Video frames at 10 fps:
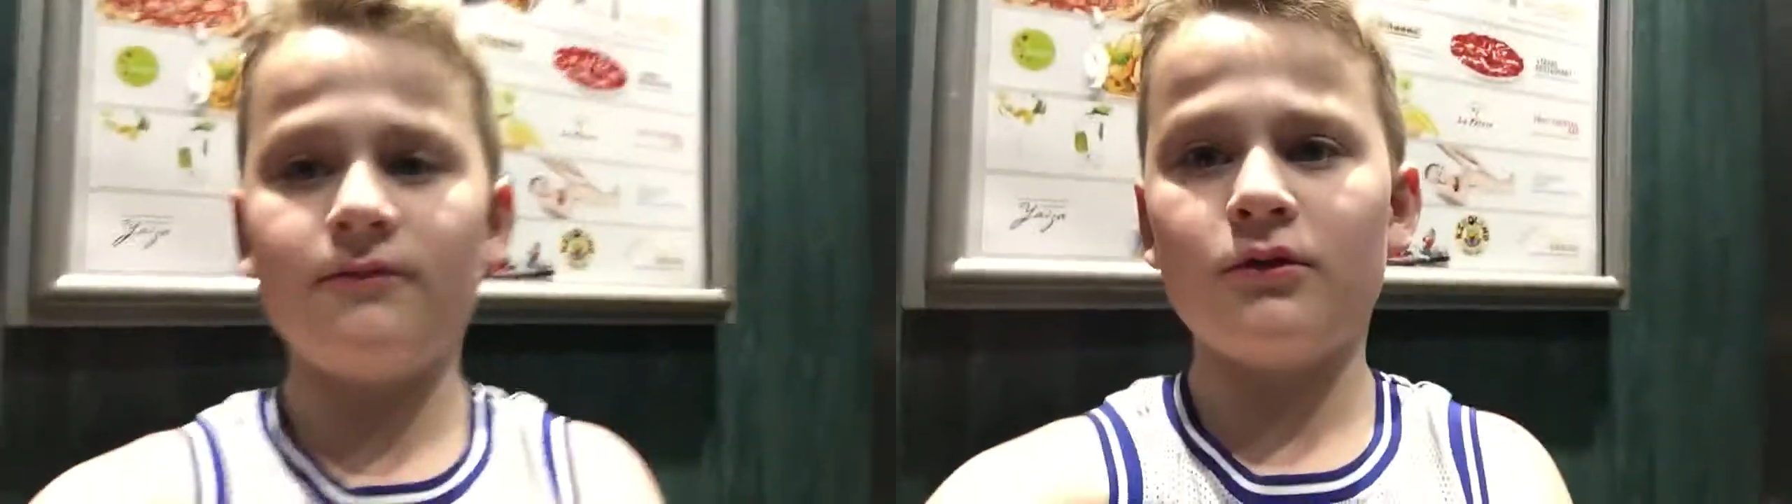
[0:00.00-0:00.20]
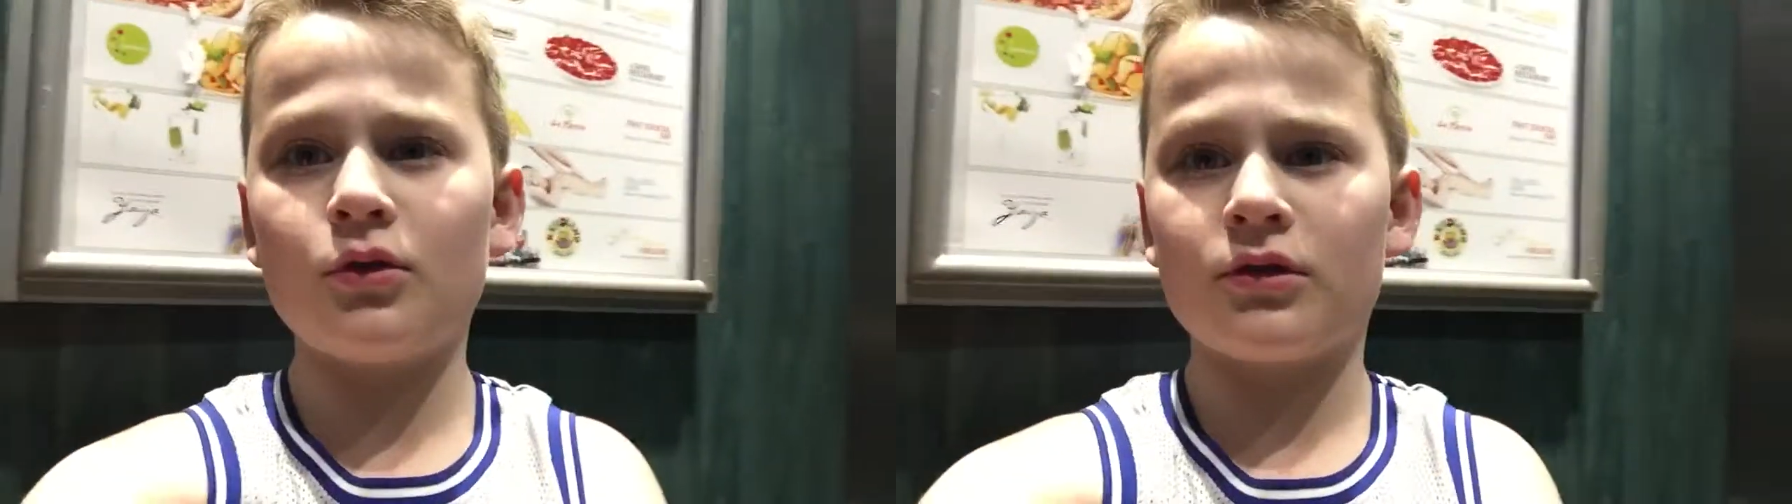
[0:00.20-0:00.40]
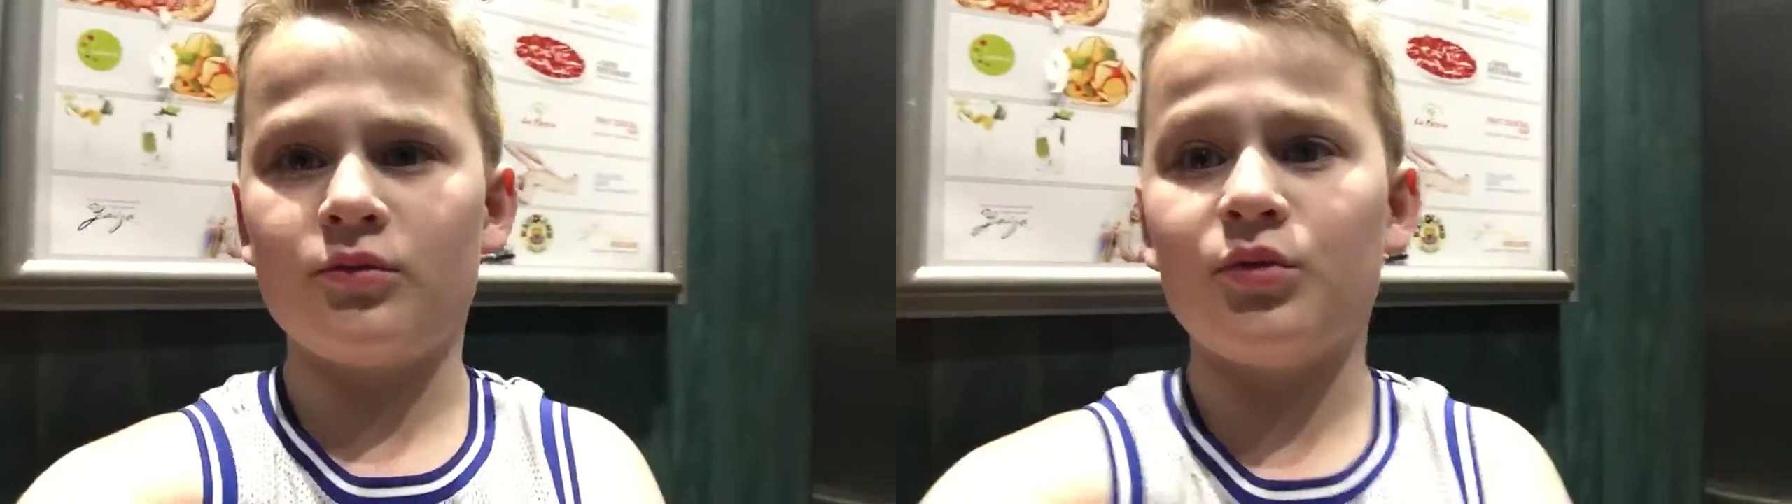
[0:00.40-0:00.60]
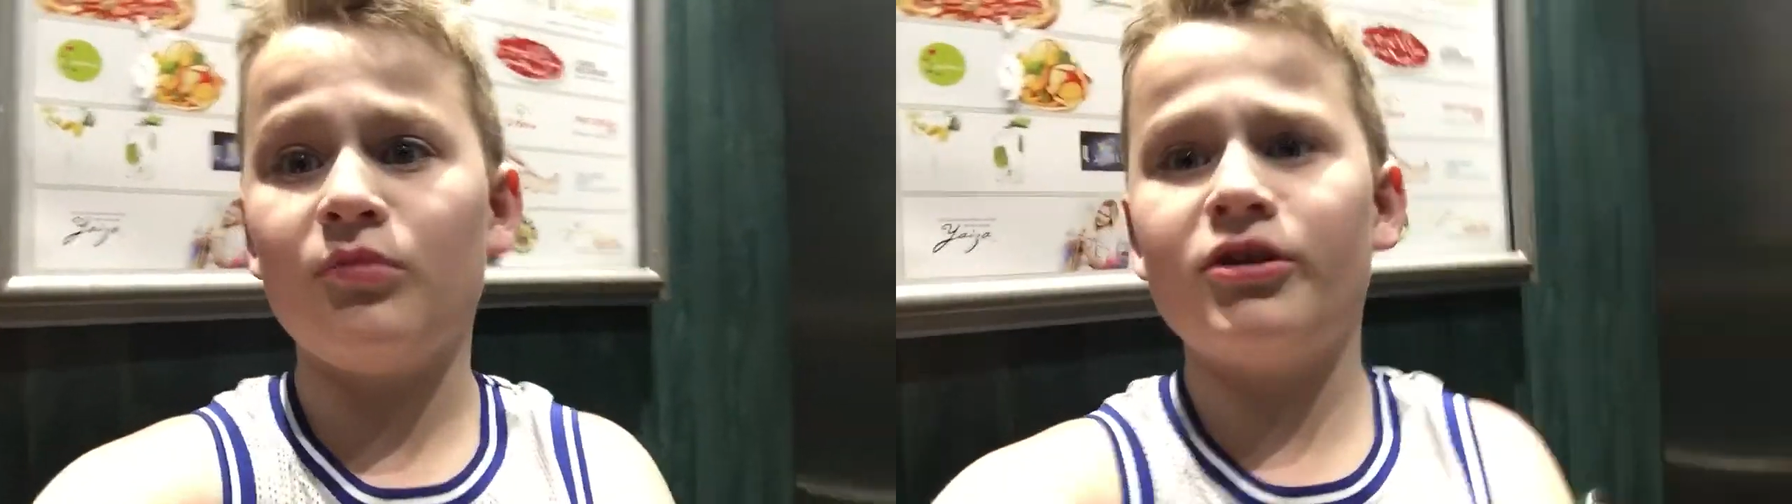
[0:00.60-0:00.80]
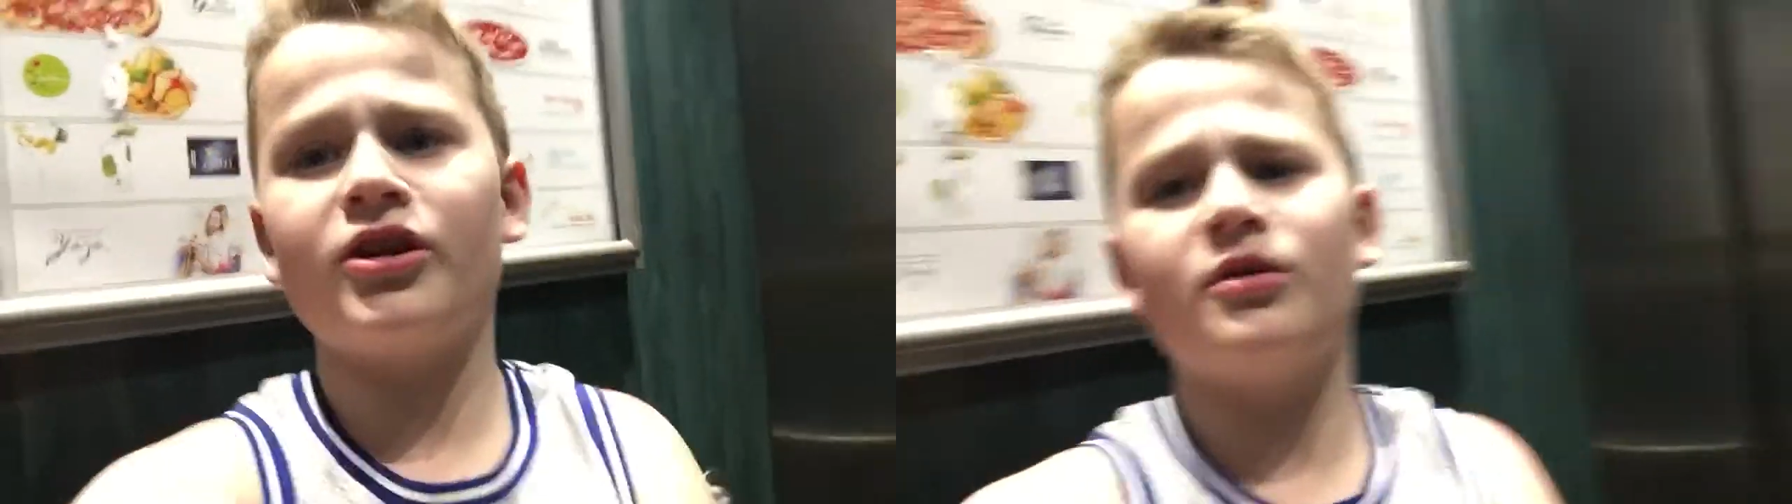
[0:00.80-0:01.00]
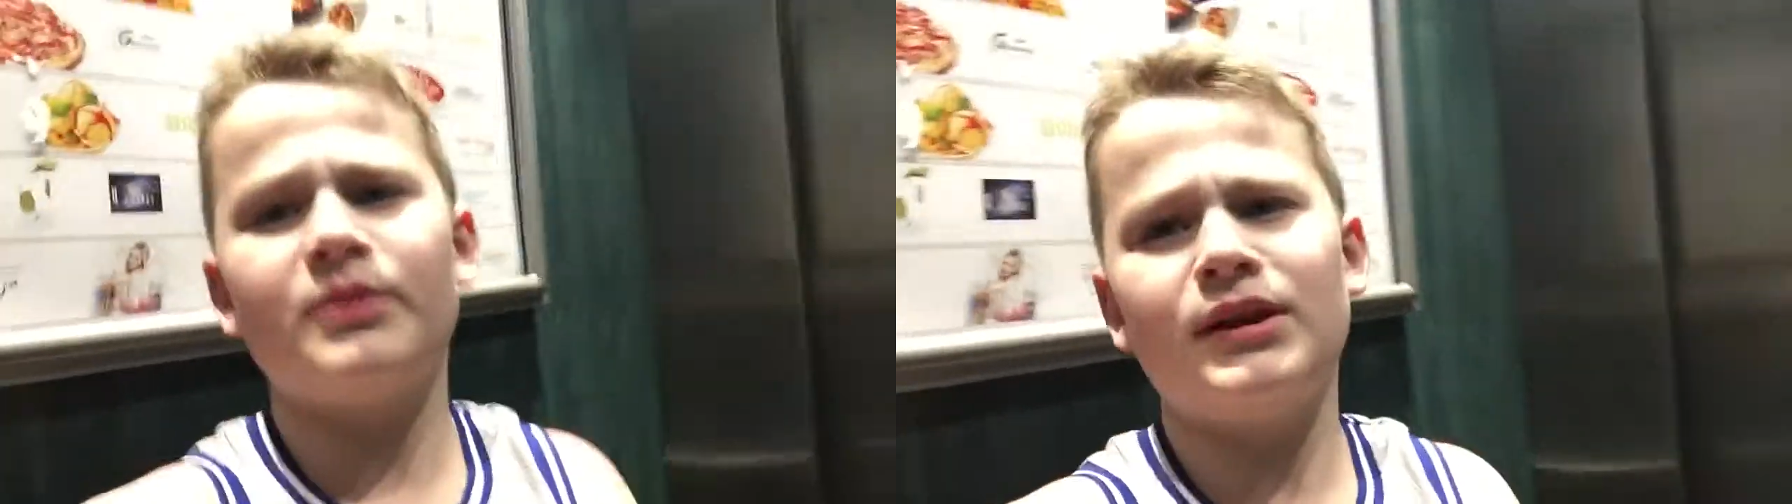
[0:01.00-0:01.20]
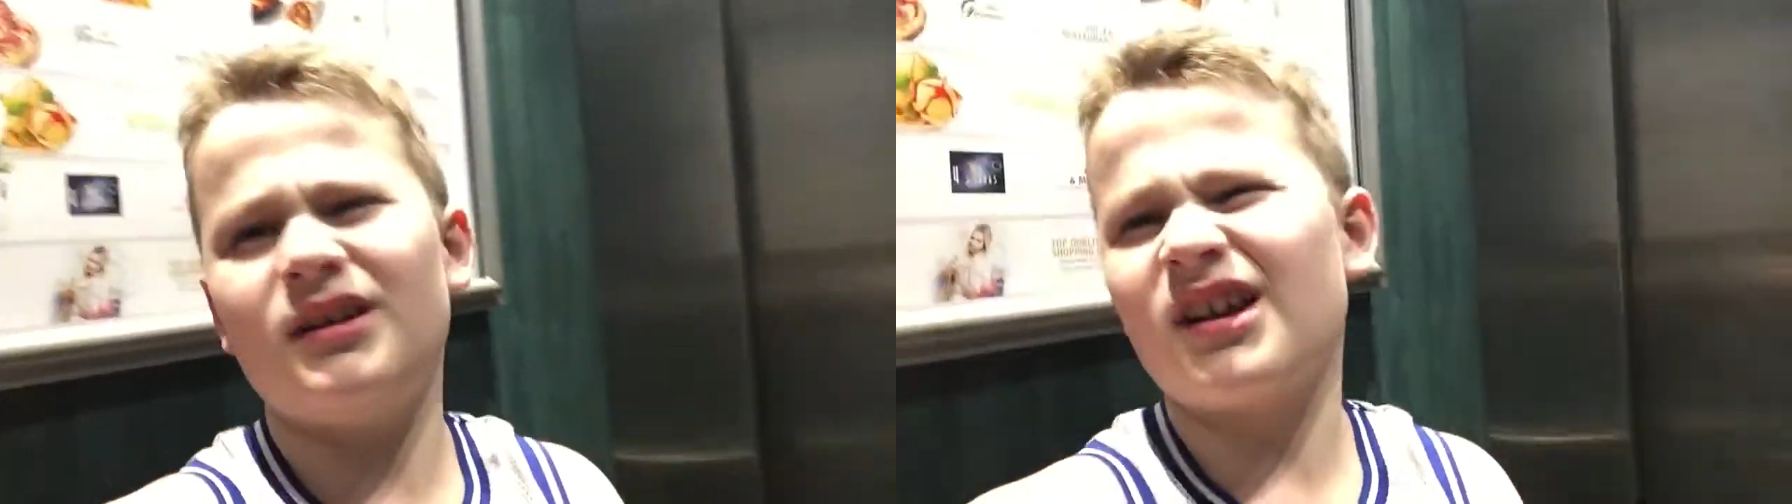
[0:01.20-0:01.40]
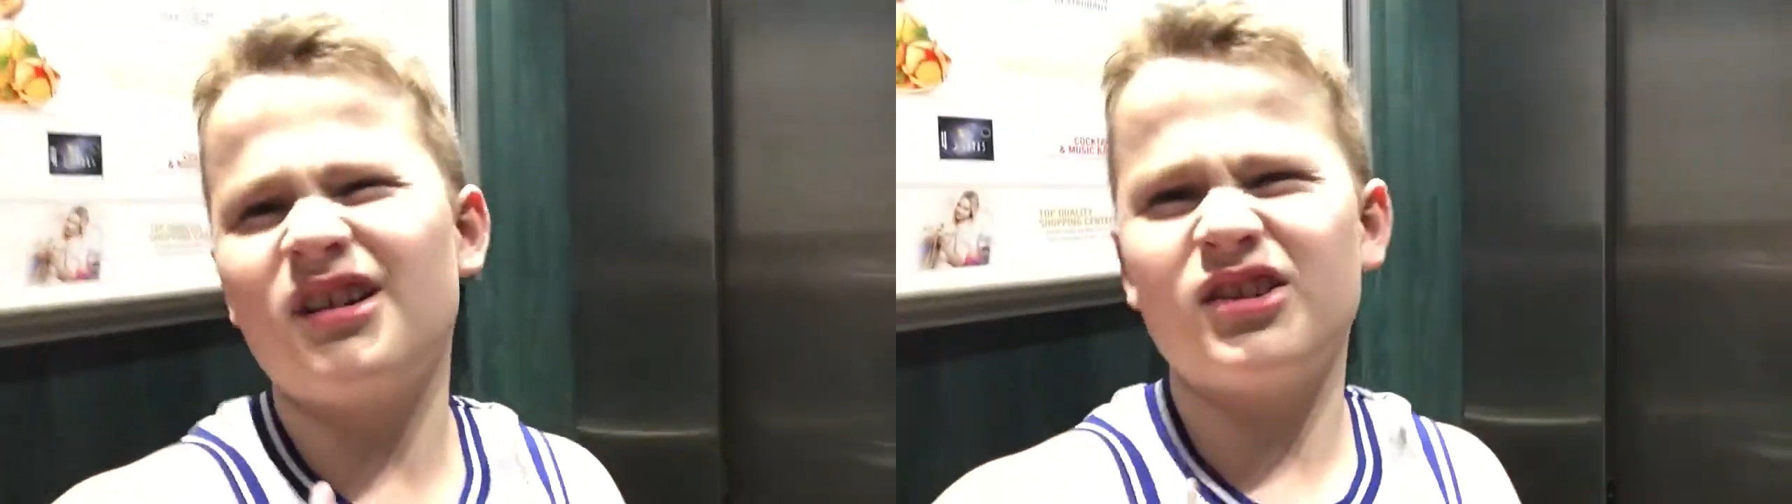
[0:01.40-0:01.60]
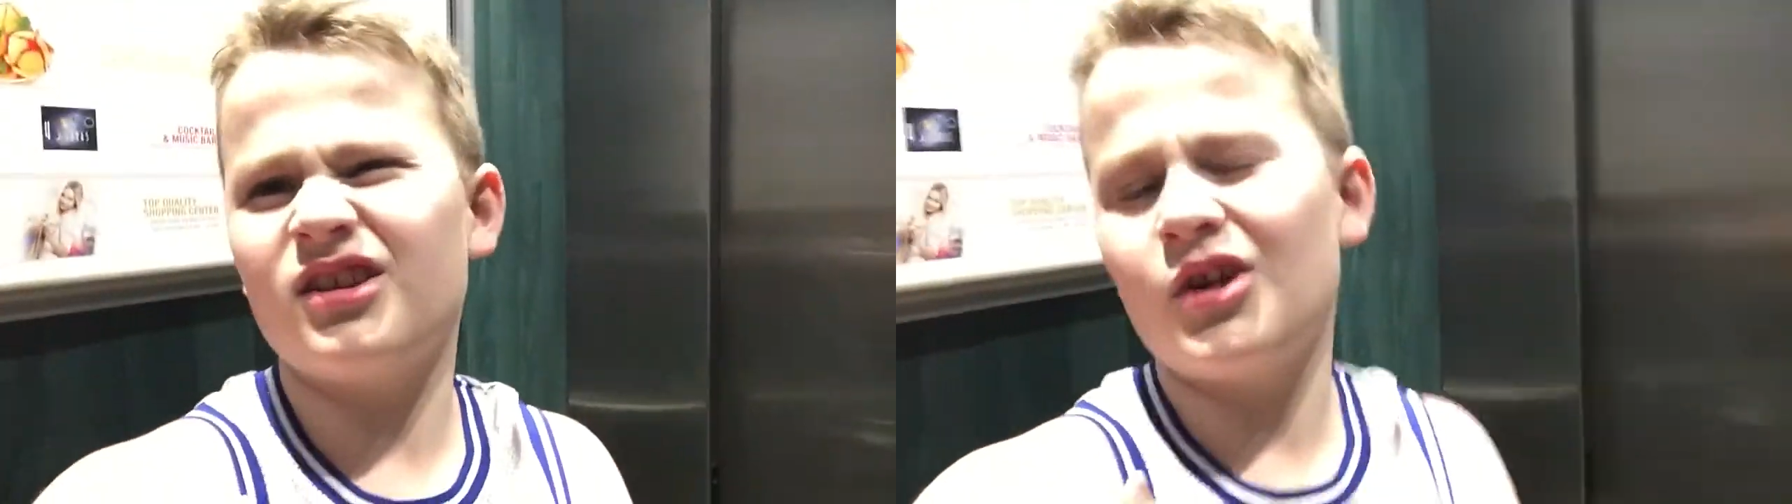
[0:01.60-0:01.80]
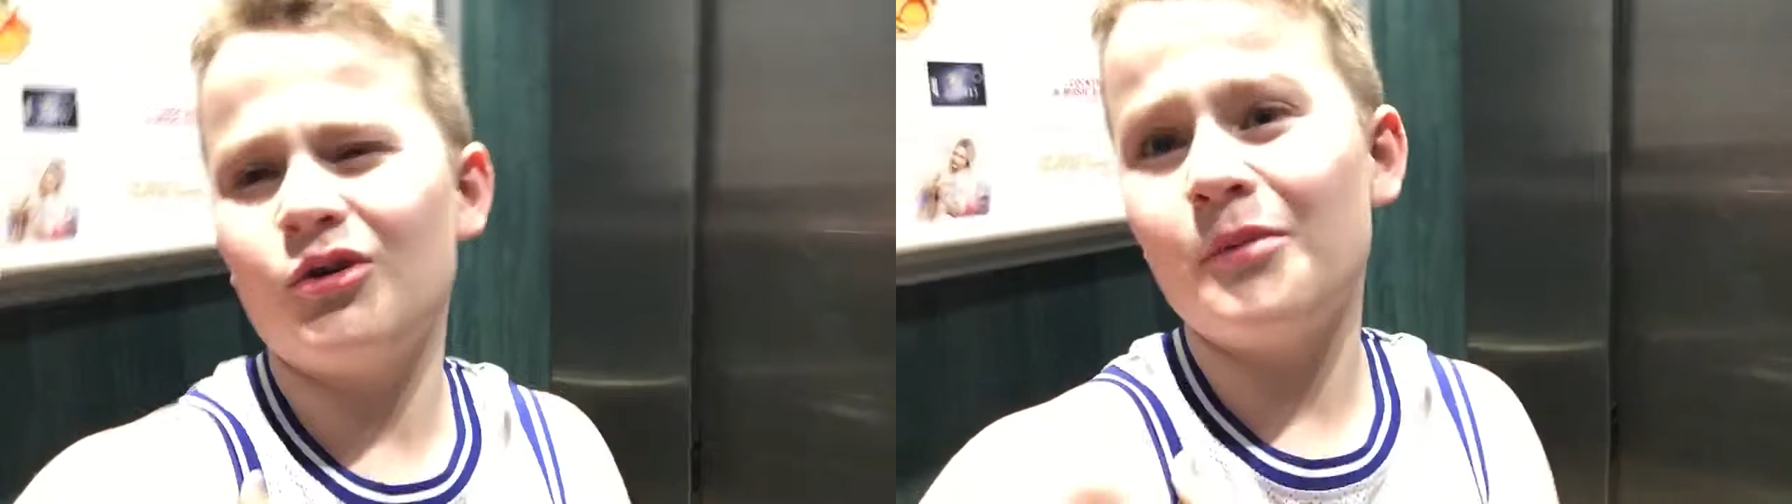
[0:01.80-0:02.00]
vlog is probably gonna be like, I
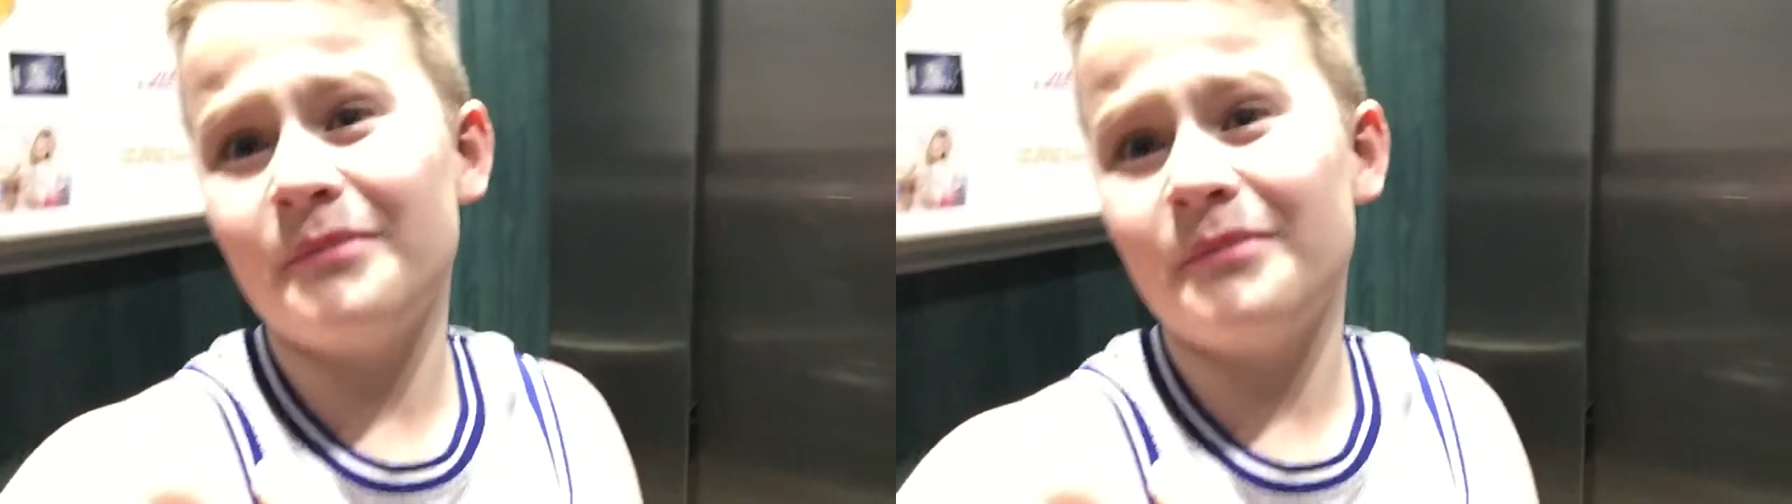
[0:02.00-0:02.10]
don't know,